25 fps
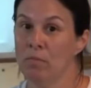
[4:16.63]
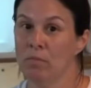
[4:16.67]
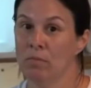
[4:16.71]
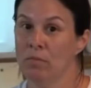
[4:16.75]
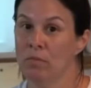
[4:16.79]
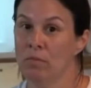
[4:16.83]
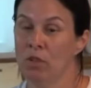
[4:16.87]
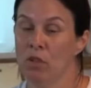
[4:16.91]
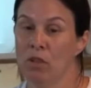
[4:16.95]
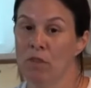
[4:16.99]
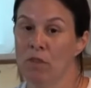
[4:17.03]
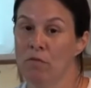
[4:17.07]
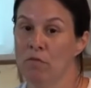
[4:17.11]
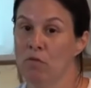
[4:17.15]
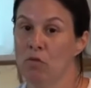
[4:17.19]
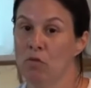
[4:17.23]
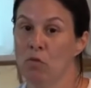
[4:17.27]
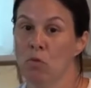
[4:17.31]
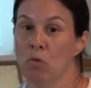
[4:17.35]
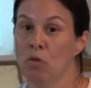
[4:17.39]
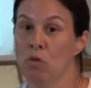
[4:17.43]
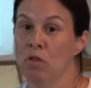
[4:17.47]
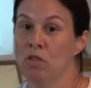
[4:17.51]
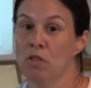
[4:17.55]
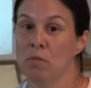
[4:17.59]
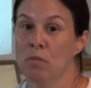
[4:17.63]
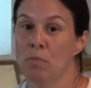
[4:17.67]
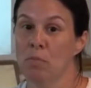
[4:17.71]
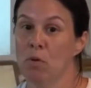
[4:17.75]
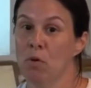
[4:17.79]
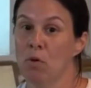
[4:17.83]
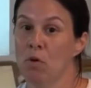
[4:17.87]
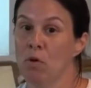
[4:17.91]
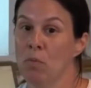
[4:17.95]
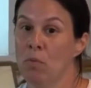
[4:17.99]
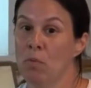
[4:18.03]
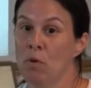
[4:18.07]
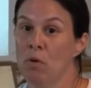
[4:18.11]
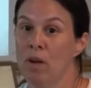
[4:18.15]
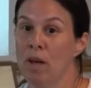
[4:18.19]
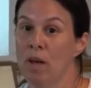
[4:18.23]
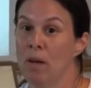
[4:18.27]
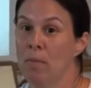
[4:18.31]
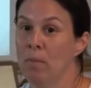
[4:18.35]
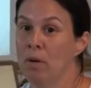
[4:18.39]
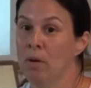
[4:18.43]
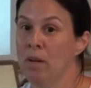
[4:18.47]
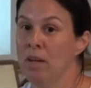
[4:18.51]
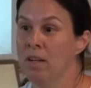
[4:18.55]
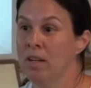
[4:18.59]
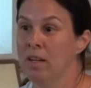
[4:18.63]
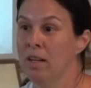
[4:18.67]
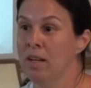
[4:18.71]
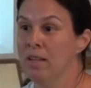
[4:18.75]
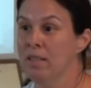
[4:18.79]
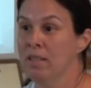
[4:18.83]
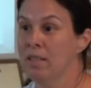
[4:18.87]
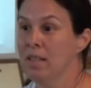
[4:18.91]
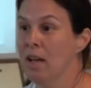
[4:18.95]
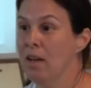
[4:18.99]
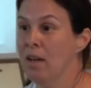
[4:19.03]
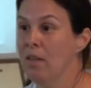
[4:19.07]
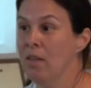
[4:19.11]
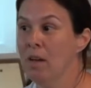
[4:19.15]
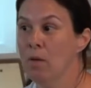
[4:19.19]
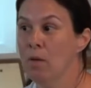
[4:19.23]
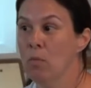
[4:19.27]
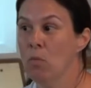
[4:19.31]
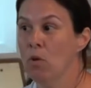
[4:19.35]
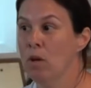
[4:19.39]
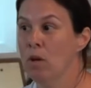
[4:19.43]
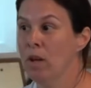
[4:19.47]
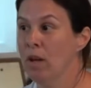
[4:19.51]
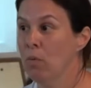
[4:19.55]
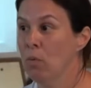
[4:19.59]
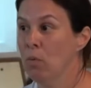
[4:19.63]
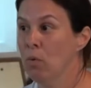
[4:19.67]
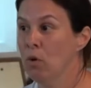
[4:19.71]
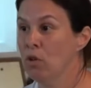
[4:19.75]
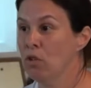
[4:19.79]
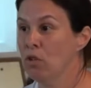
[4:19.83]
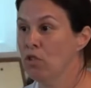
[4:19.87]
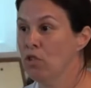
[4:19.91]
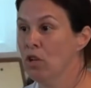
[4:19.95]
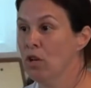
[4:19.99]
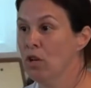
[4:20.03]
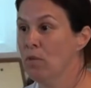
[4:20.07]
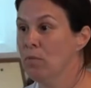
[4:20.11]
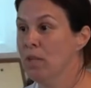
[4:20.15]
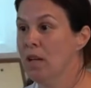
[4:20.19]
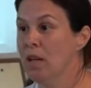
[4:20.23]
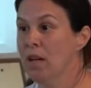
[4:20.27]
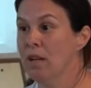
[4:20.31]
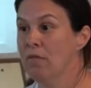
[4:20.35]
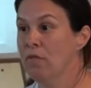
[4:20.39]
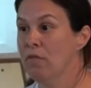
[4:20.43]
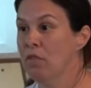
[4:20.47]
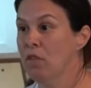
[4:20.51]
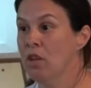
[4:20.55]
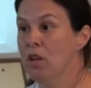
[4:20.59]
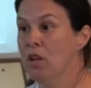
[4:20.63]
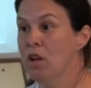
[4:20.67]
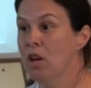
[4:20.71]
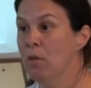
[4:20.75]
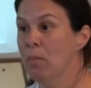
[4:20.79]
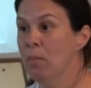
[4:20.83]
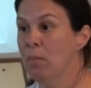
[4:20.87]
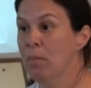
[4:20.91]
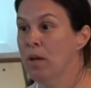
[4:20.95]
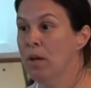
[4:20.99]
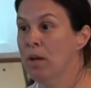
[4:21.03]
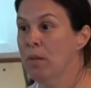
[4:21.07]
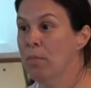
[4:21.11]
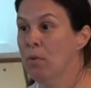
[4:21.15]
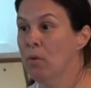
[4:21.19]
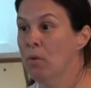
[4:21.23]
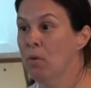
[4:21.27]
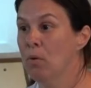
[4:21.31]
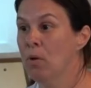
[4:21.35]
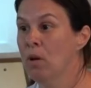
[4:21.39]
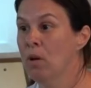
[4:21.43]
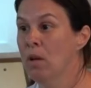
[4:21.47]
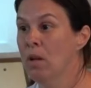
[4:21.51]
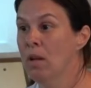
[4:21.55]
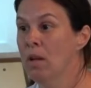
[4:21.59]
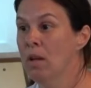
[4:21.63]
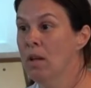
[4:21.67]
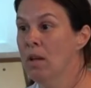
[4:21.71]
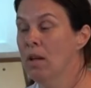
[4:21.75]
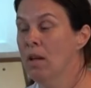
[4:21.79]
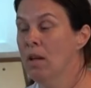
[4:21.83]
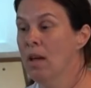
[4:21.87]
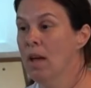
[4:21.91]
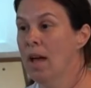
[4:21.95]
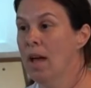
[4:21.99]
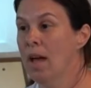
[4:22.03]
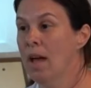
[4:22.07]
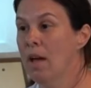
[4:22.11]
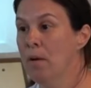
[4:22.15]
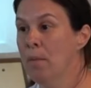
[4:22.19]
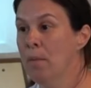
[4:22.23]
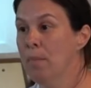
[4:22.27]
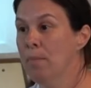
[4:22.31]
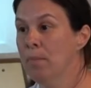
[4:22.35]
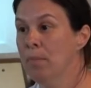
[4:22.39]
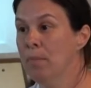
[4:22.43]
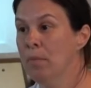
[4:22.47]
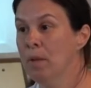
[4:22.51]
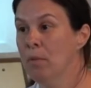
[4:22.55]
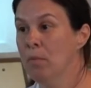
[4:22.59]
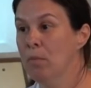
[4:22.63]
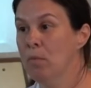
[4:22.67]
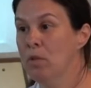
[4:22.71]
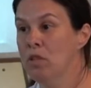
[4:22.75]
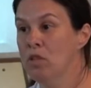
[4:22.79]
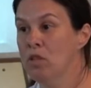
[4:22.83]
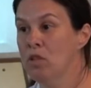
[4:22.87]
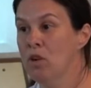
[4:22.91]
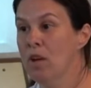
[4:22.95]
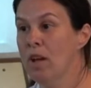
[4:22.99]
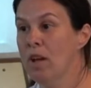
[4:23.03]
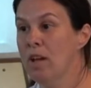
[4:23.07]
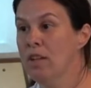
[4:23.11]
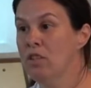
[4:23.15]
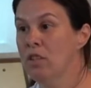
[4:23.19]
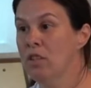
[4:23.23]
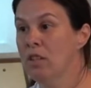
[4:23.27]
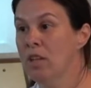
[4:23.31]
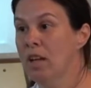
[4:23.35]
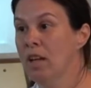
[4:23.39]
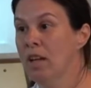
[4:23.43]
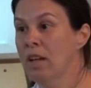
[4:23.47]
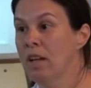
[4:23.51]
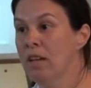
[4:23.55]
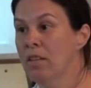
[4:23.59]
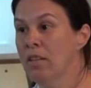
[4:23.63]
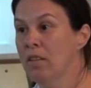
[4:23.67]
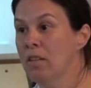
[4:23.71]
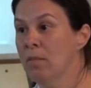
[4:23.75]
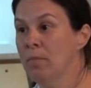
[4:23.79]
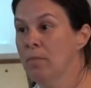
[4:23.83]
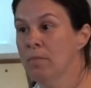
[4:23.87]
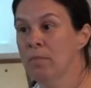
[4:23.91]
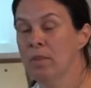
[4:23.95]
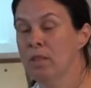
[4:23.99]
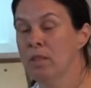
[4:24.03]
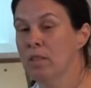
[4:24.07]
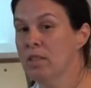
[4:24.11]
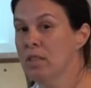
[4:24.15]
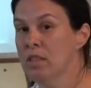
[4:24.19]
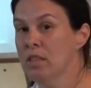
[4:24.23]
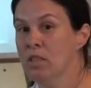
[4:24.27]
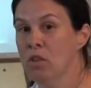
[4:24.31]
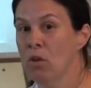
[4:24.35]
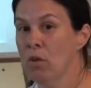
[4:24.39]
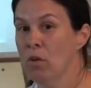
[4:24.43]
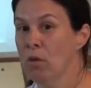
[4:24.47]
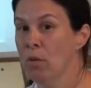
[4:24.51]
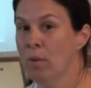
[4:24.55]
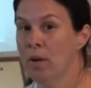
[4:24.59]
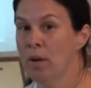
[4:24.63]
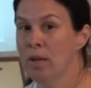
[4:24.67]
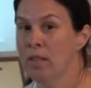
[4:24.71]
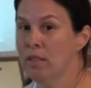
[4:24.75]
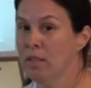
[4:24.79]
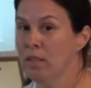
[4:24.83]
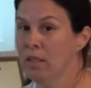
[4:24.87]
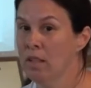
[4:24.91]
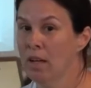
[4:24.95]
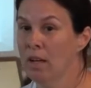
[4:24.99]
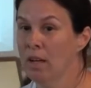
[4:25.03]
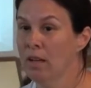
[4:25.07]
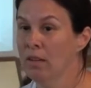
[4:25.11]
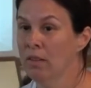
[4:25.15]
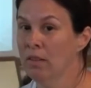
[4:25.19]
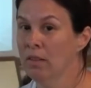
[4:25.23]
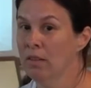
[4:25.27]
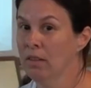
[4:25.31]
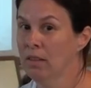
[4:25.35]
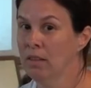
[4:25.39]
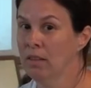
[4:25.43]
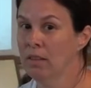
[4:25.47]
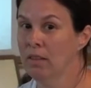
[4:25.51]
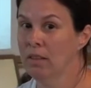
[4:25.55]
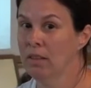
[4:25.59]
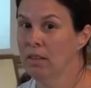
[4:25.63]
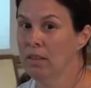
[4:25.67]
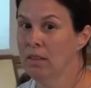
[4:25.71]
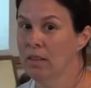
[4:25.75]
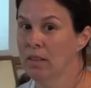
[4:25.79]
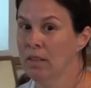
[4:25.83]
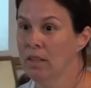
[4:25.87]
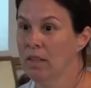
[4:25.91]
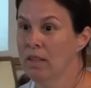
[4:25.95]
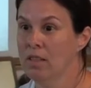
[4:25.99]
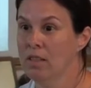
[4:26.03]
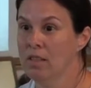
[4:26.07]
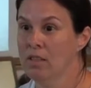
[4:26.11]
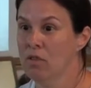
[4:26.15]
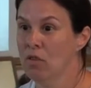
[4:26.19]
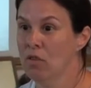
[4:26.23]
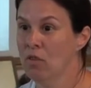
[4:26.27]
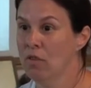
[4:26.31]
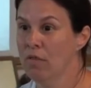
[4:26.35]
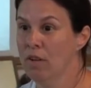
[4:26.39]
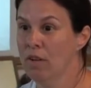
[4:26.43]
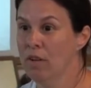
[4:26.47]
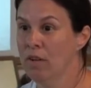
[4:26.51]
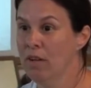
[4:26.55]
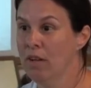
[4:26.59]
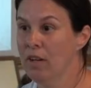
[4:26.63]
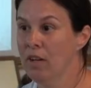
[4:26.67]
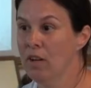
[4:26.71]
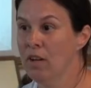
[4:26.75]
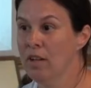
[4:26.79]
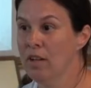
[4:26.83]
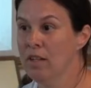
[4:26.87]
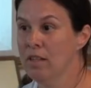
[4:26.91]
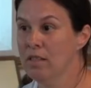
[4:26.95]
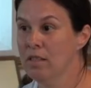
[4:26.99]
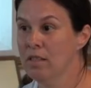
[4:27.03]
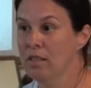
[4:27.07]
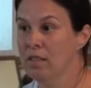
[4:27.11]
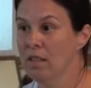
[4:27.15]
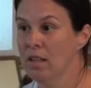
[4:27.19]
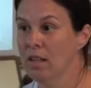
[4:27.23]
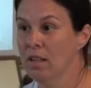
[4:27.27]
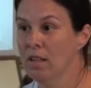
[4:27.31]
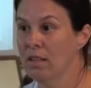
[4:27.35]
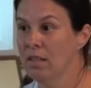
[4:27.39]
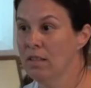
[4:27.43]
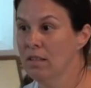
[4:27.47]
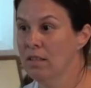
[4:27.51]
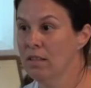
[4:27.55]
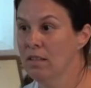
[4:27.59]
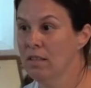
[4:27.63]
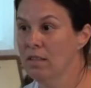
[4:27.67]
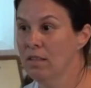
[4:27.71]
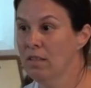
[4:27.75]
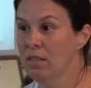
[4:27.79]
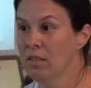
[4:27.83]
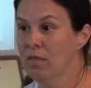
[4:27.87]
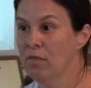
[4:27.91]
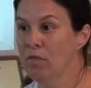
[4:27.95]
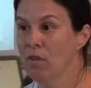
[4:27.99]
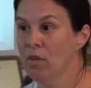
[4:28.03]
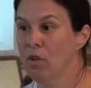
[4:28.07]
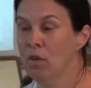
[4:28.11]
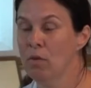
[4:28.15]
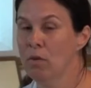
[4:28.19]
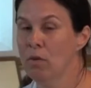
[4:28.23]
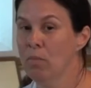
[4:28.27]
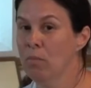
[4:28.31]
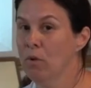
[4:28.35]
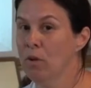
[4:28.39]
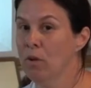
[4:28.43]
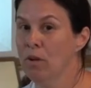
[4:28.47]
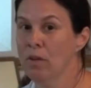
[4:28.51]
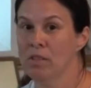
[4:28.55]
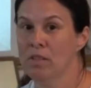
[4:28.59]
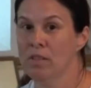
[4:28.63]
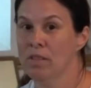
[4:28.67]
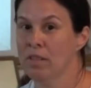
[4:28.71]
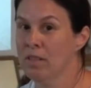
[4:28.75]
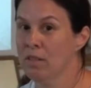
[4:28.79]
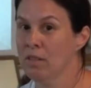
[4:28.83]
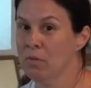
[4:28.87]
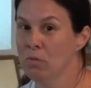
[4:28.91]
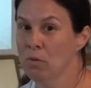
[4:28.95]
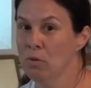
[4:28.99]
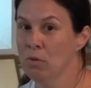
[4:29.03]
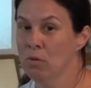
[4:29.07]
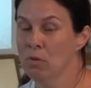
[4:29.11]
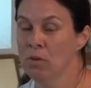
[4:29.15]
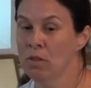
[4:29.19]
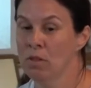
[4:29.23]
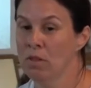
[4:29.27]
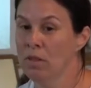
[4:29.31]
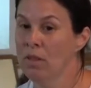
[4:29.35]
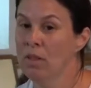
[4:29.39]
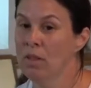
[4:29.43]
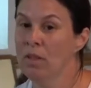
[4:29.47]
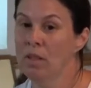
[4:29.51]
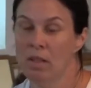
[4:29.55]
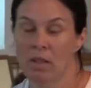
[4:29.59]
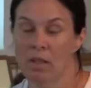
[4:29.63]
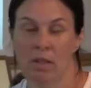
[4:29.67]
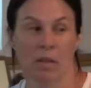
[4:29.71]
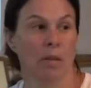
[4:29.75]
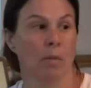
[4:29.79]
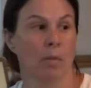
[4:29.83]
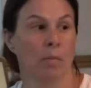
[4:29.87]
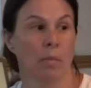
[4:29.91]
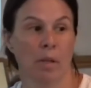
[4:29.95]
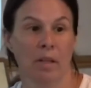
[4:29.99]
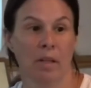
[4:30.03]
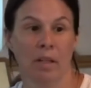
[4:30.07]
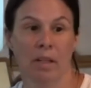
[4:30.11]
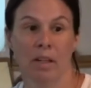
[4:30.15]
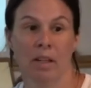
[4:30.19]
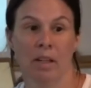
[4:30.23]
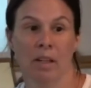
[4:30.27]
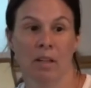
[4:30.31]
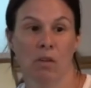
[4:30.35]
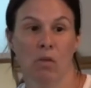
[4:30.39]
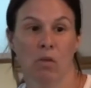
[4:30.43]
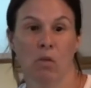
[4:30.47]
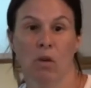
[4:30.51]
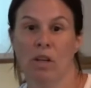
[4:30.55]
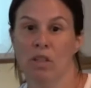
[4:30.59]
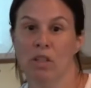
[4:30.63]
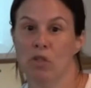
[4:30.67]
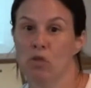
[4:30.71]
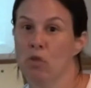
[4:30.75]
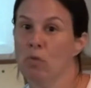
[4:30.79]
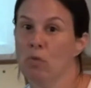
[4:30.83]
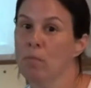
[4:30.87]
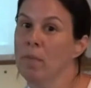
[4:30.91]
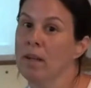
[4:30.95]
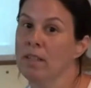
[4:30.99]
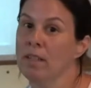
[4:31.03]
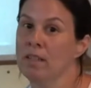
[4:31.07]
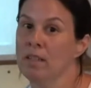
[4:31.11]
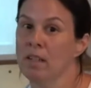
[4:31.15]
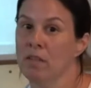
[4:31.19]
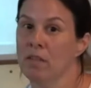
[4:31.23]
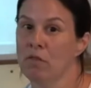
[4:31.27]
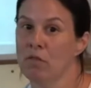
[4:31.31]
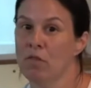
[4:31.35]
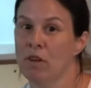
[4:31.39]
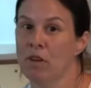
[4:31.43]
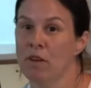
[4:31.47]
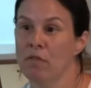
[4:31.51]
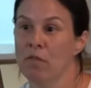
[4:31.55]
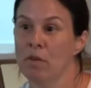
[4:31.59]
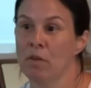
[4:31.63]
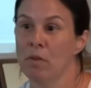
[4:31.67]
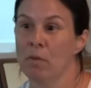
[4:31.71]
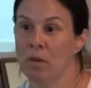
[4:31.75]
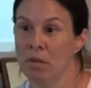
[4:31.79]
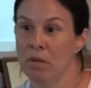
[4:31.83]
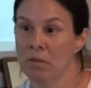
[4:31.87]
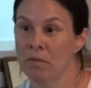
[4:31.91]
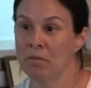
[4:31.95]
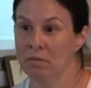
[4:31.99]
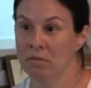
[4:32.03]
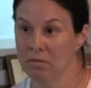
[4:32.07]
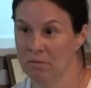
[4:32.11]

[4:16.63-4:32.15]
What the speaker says: looking for all the support. We'll get bleed kits out there. We'll get workshops out for the young people. And we'll start educating them. This is not the way to go. It's not very nice, and the following process will be quite traumatic for everyone.